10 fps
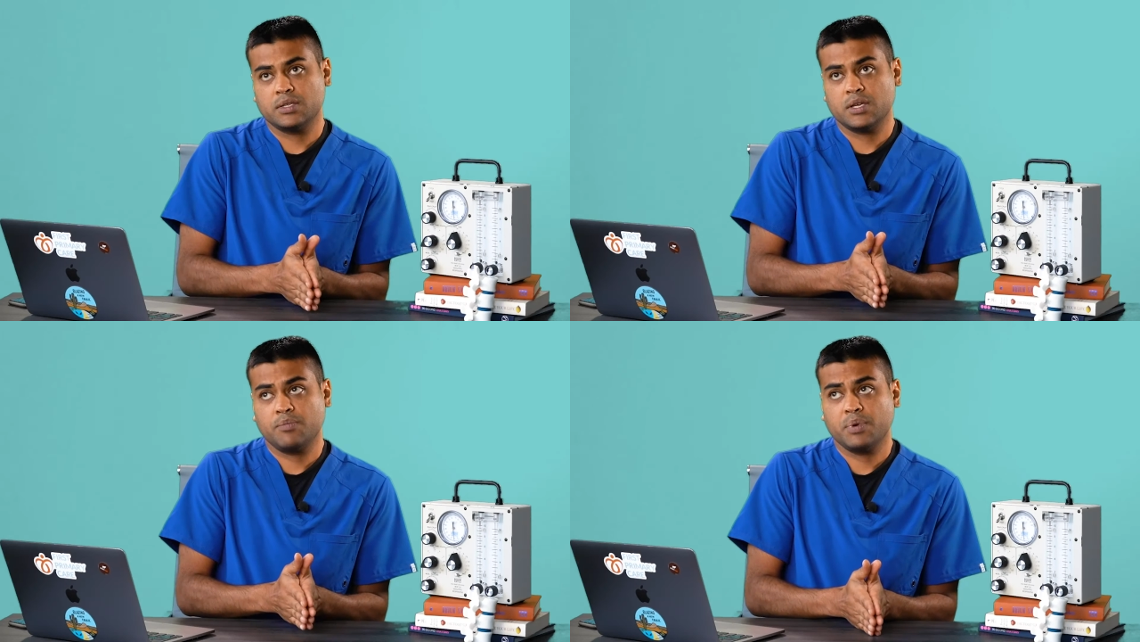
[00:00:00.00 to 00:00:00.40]

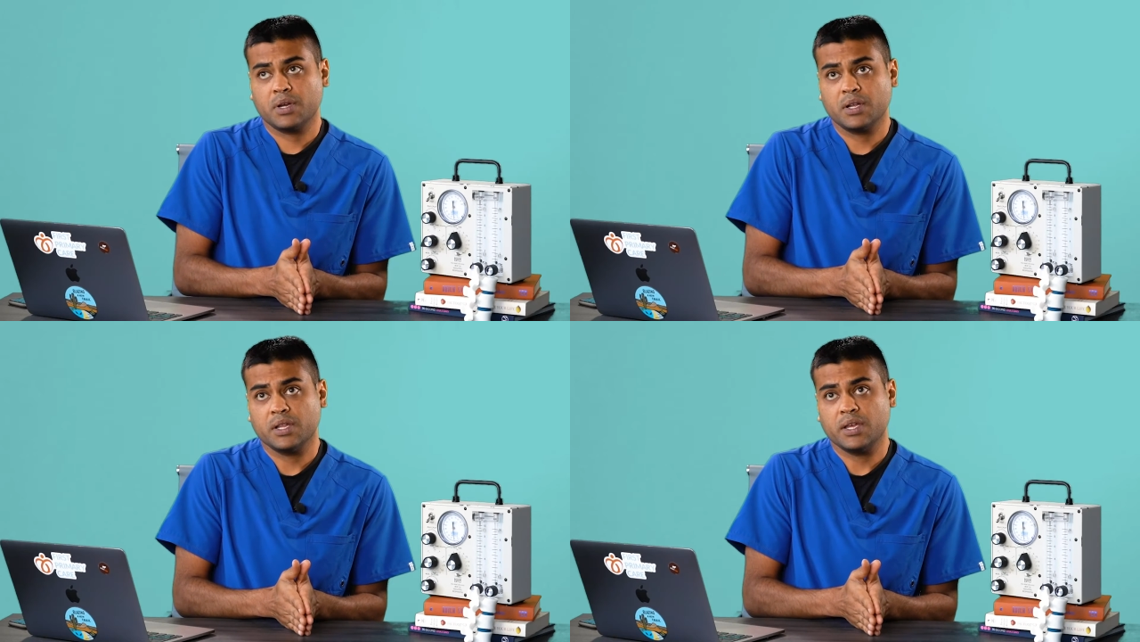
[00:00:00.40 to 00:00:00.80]

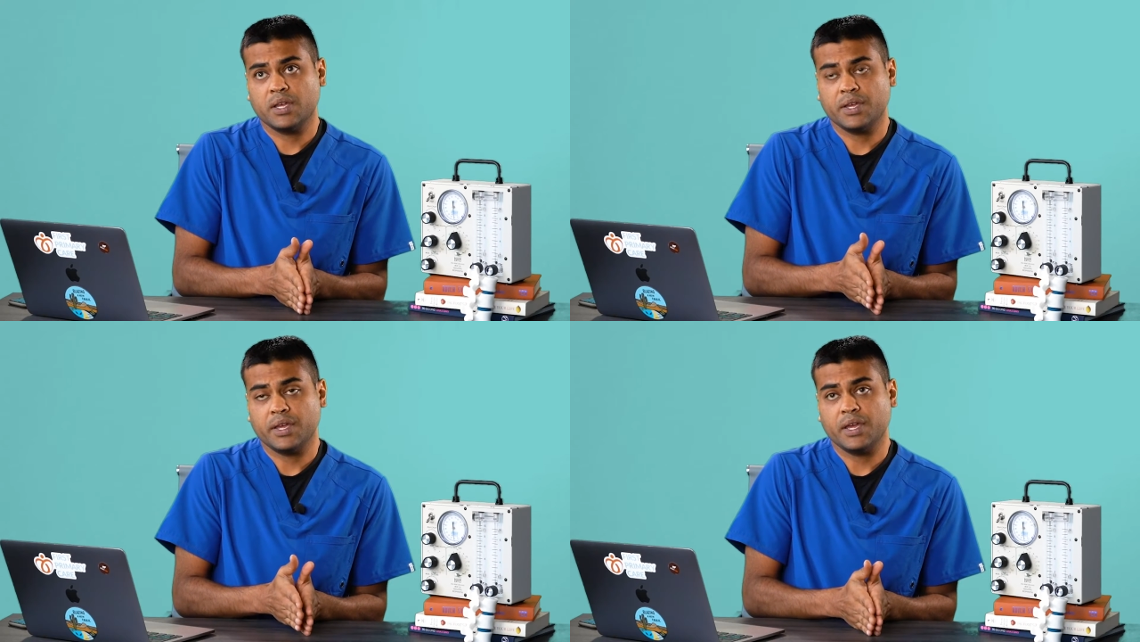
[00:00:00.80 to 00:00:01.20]

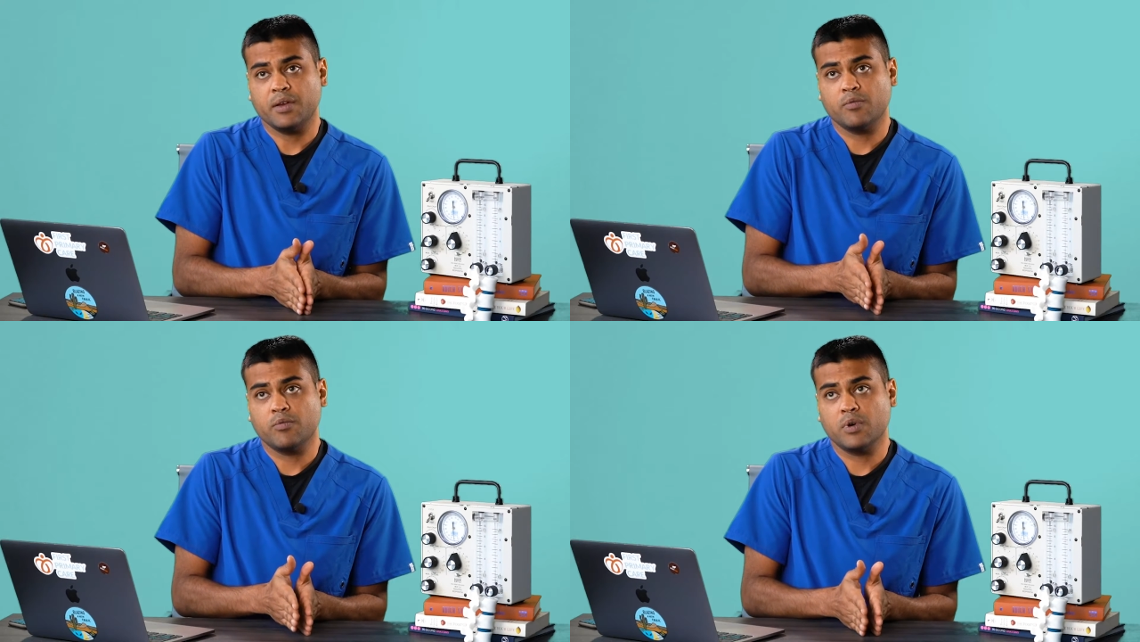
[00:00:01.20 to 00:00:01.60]
Typically,
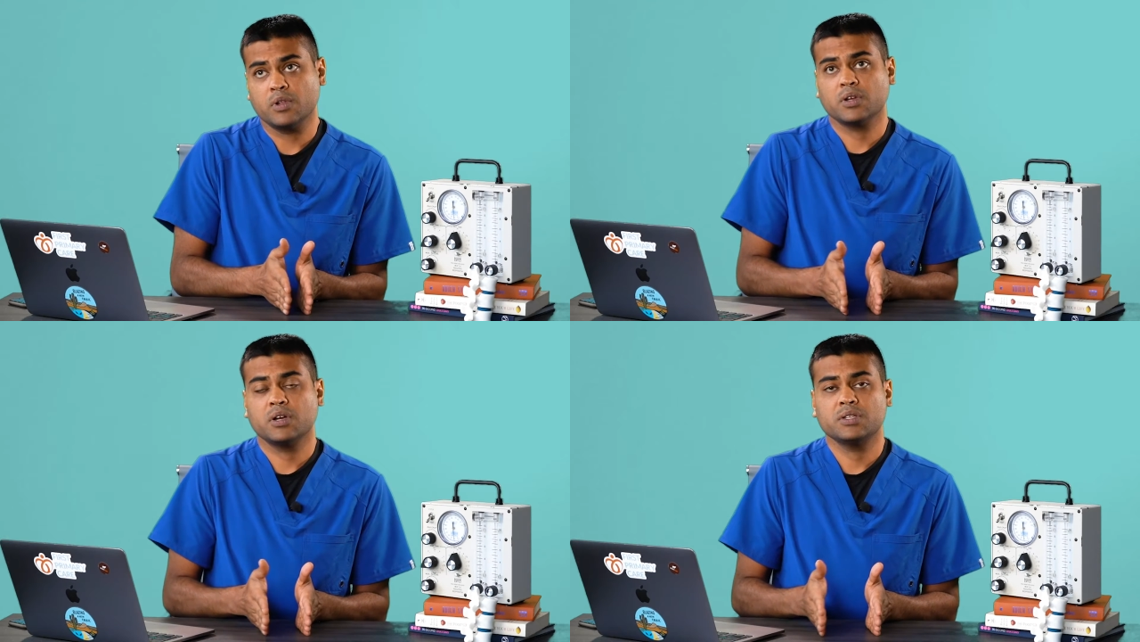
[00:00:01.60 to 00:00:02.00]
it
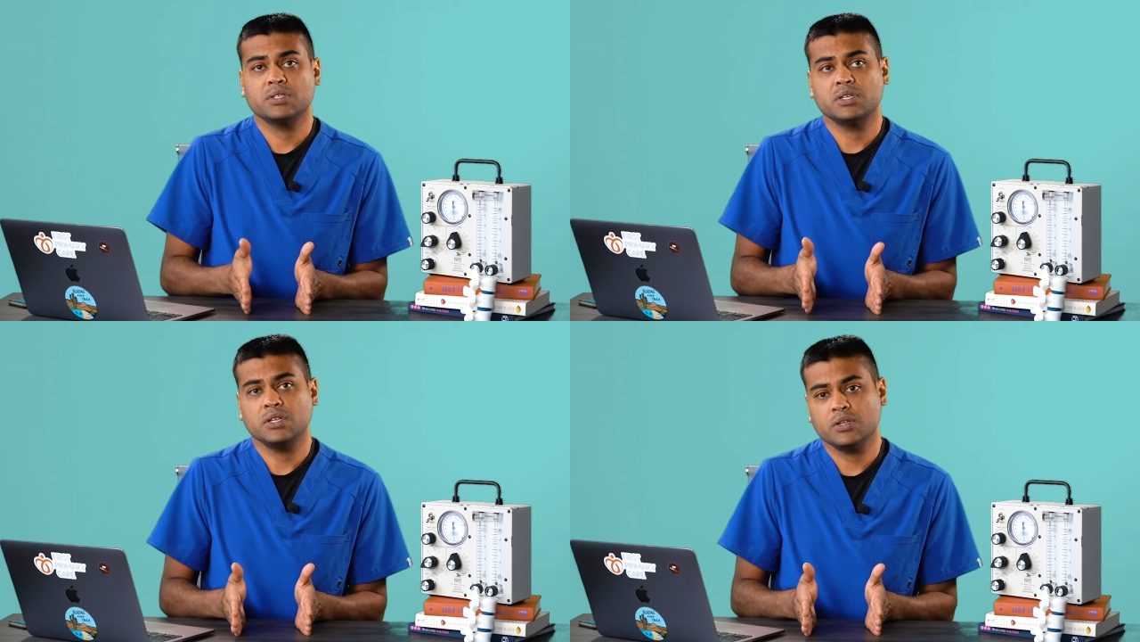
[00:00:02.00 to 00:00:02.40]
will
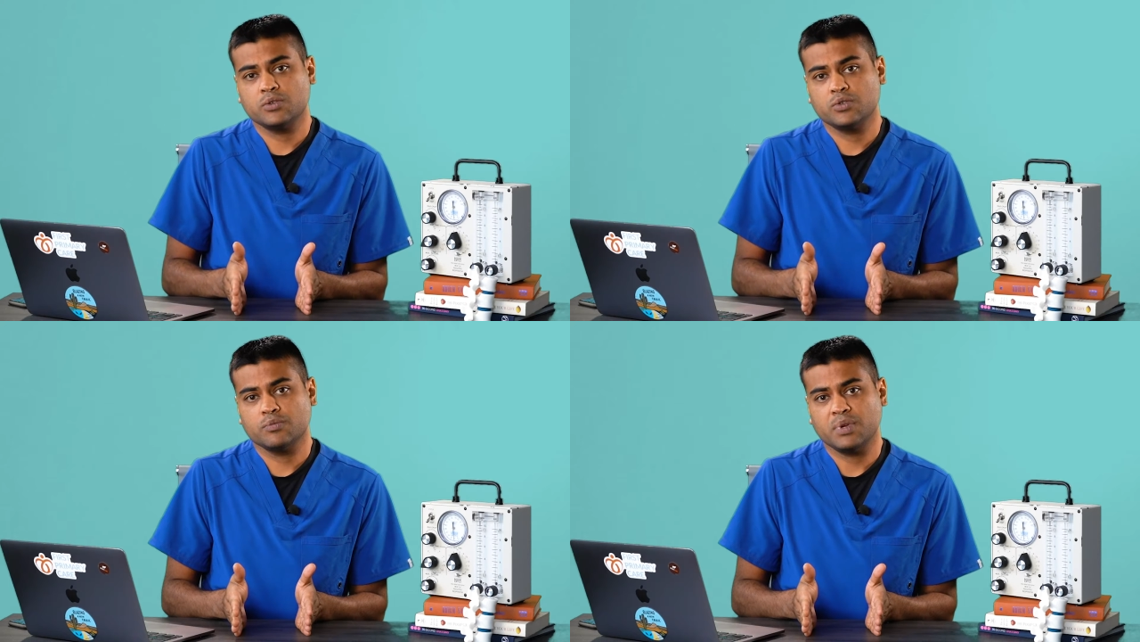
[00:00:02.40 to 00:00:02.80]

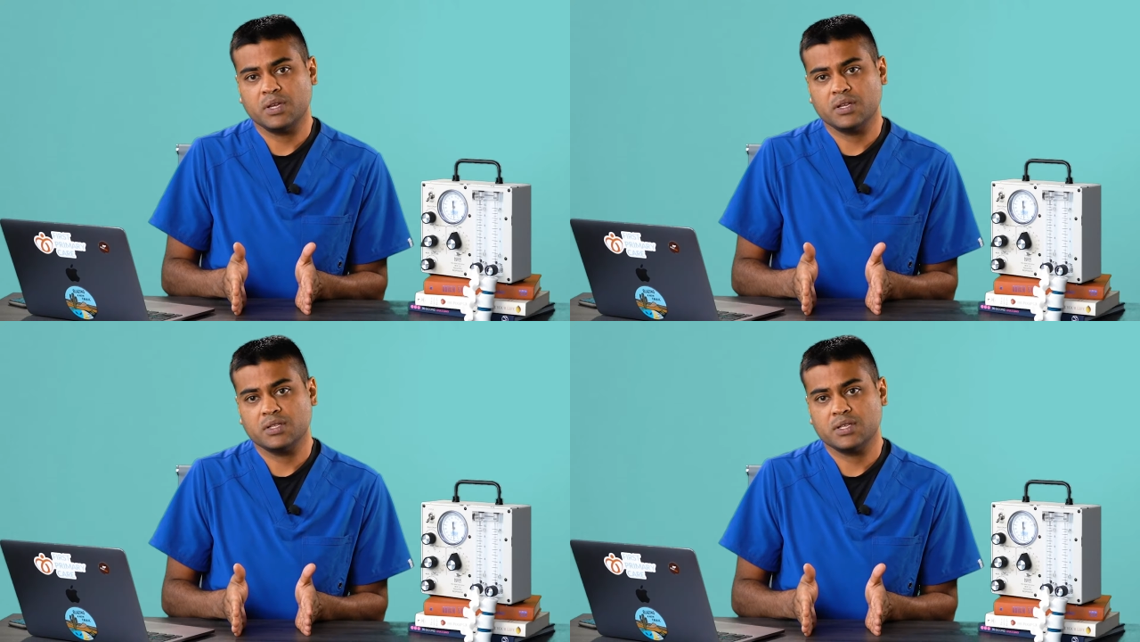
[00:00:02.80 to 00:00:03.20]
continue to be
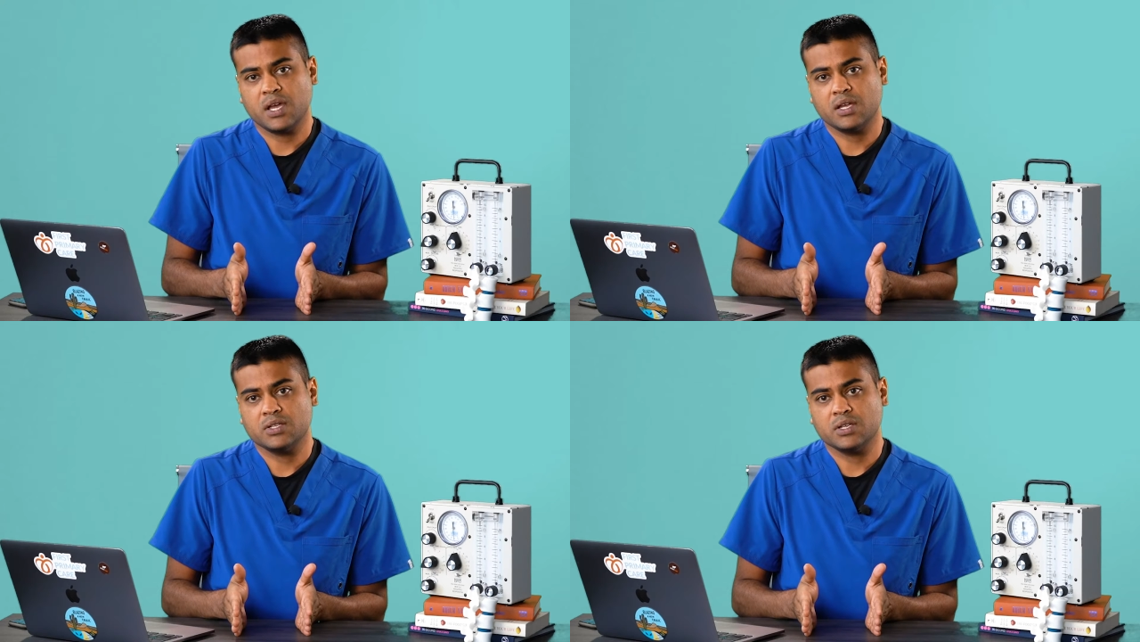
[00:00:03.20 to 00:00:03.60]

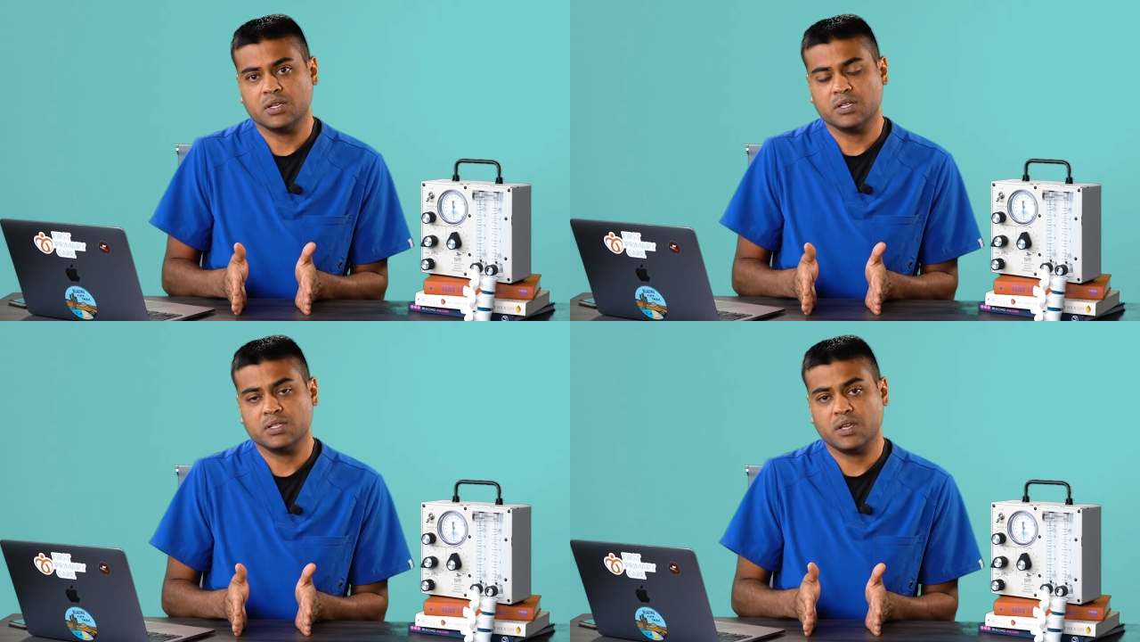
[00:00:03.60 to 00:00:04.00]

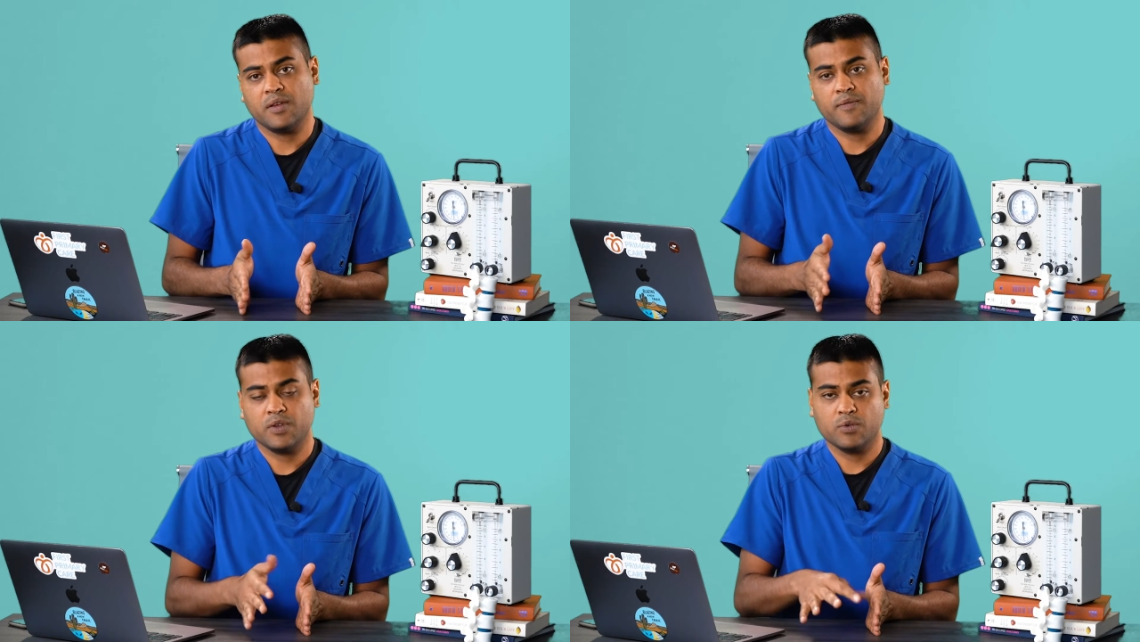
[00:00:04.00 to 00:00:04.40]
contagious
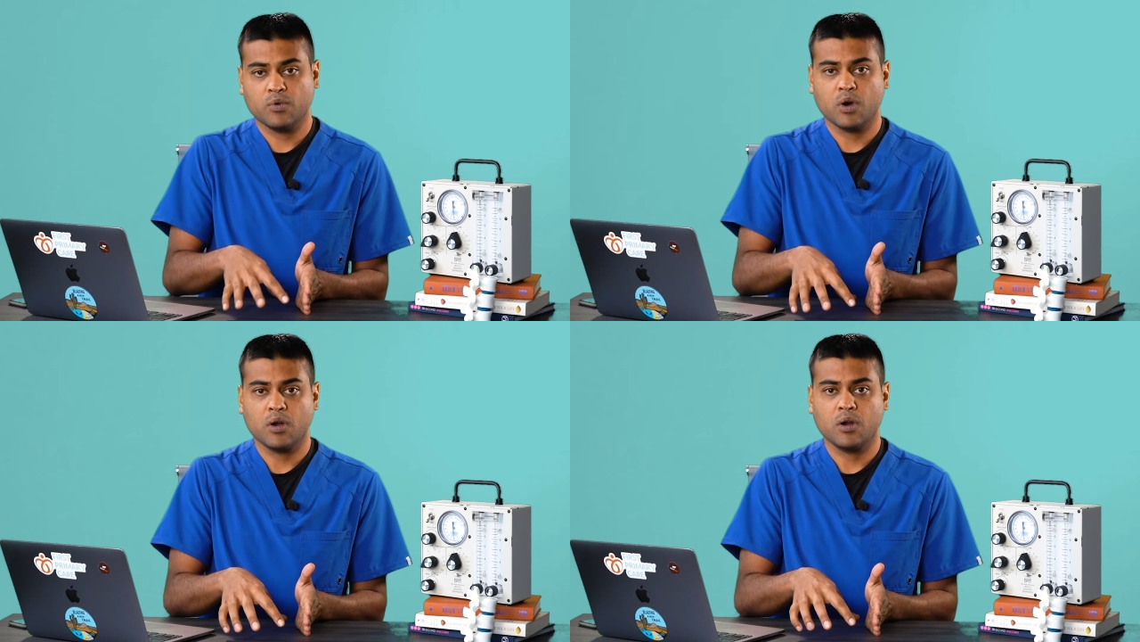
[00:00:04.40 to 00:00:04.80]
if
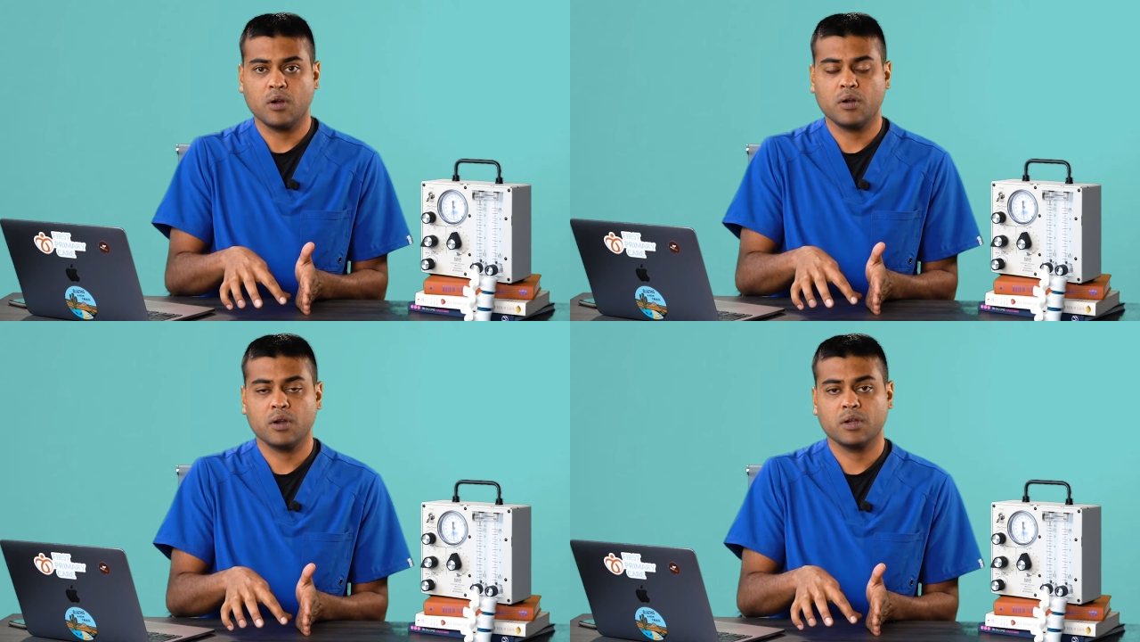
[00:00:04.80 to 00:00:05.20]
you
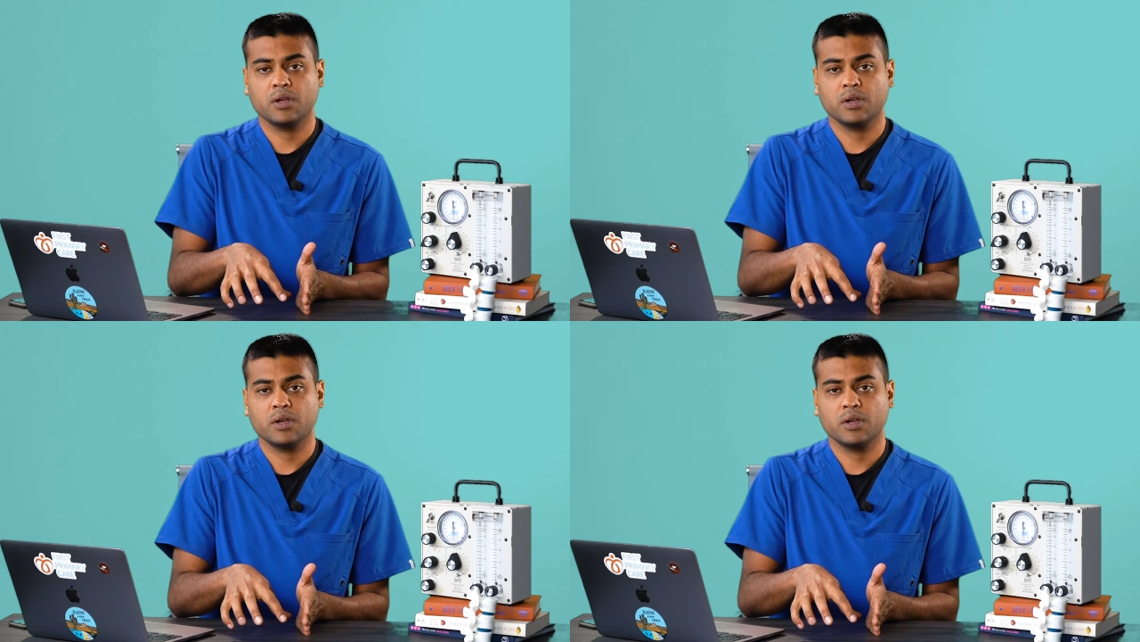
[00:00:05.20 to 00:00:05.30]
are